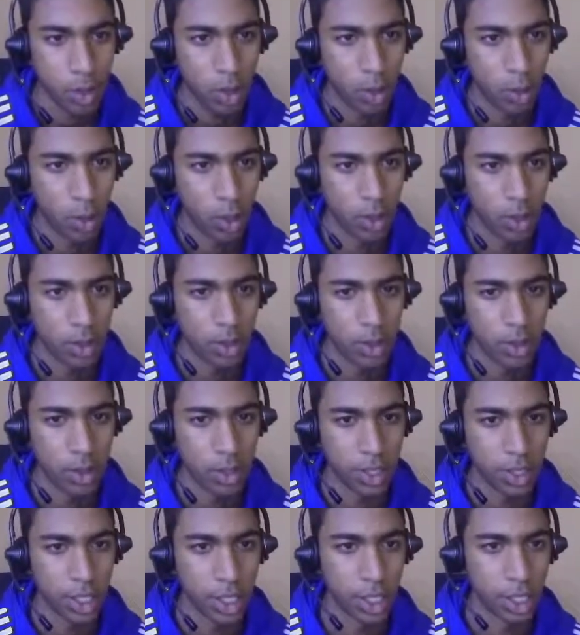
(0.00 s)
Well,
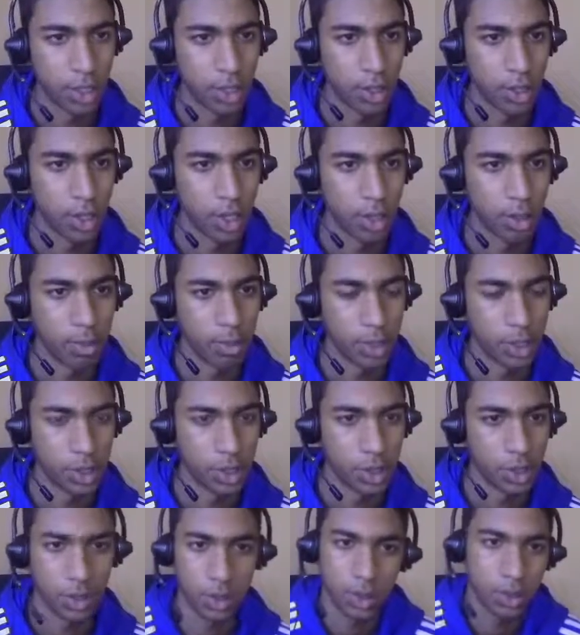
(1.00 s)
here, this
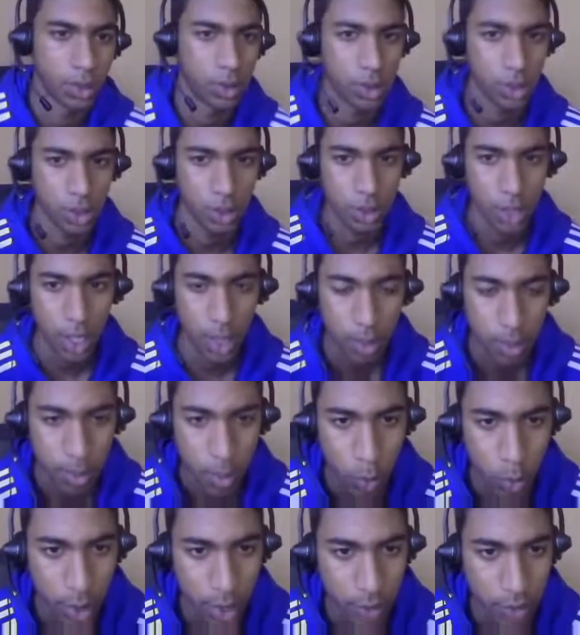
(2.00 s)
is just, yeah,
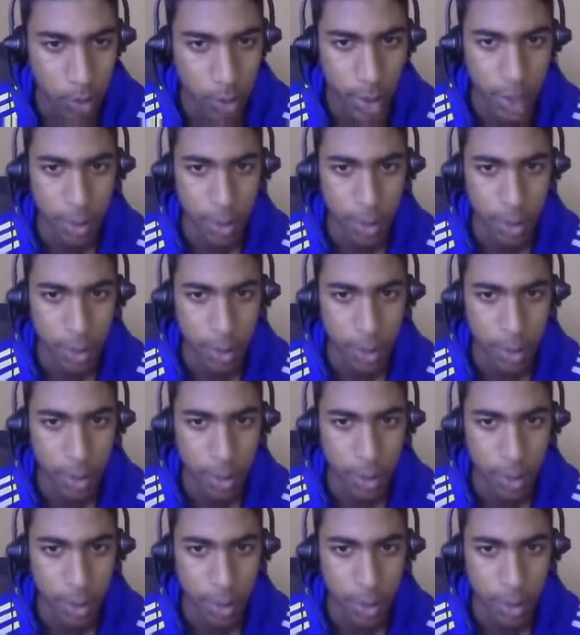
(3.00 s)
winning for me.